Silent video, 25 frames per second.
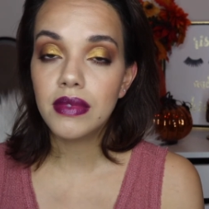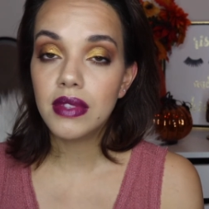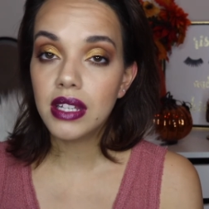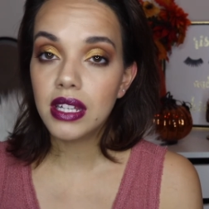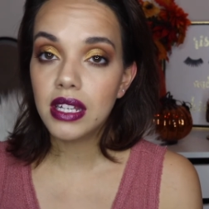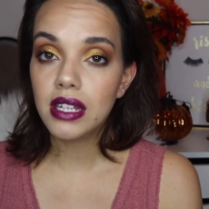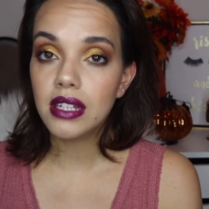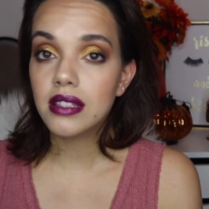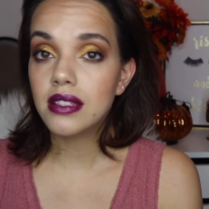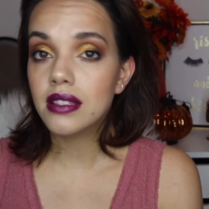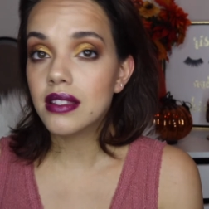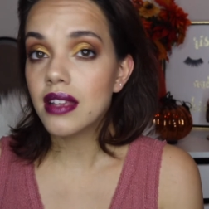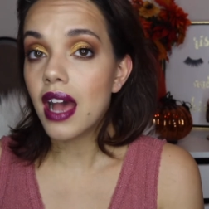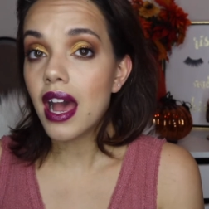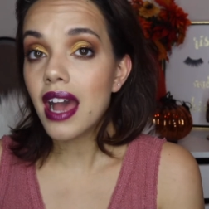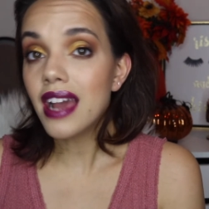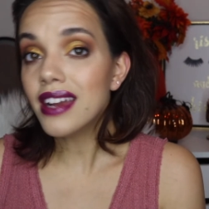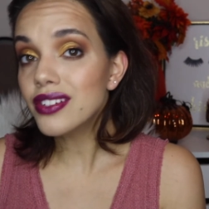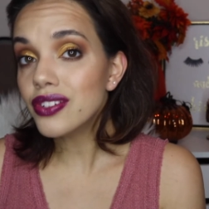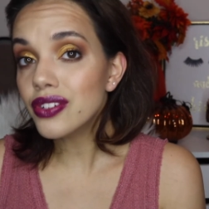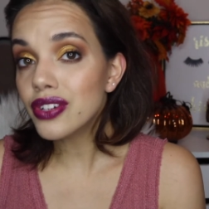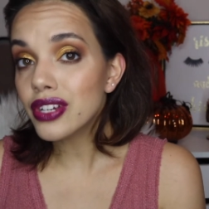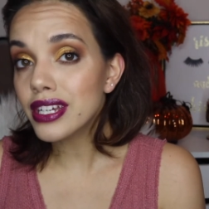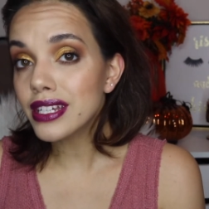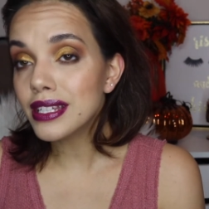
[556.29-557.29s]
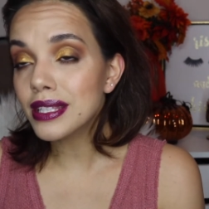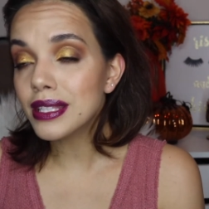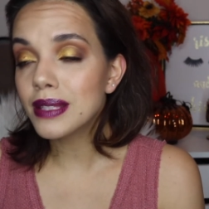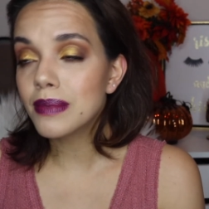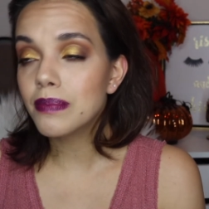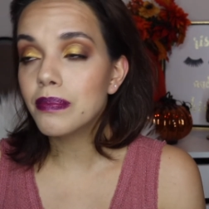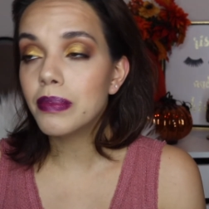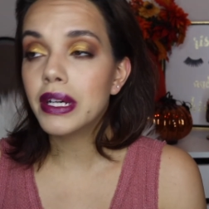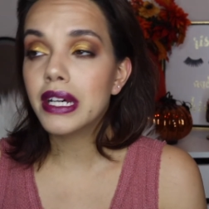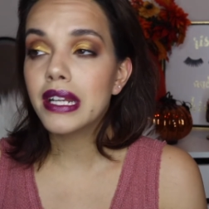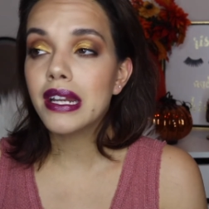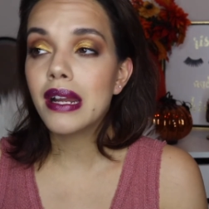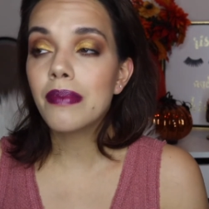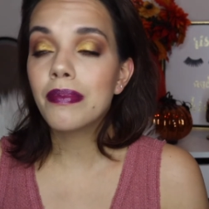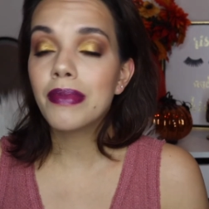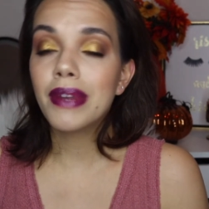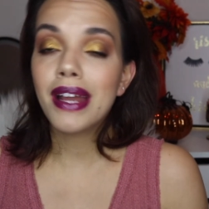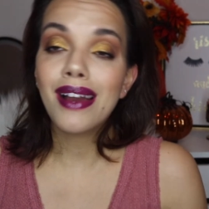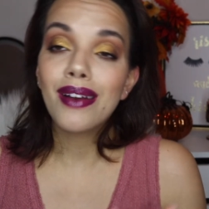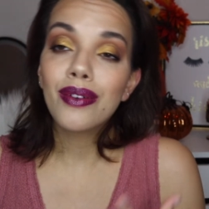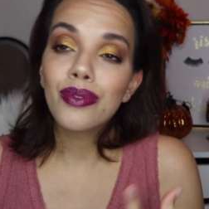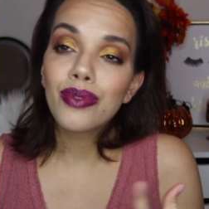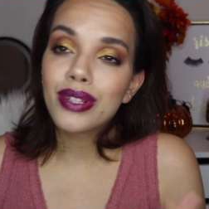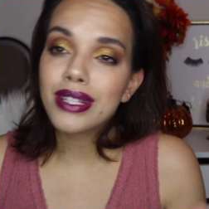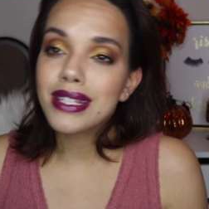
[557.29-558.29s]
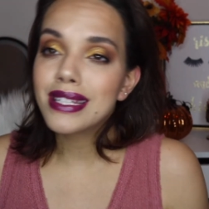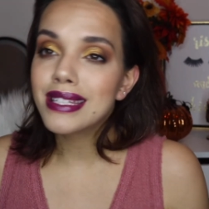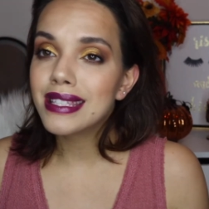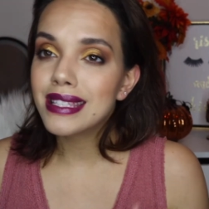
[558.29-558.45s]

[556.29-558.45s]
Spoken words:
it hydrates, but I'm not really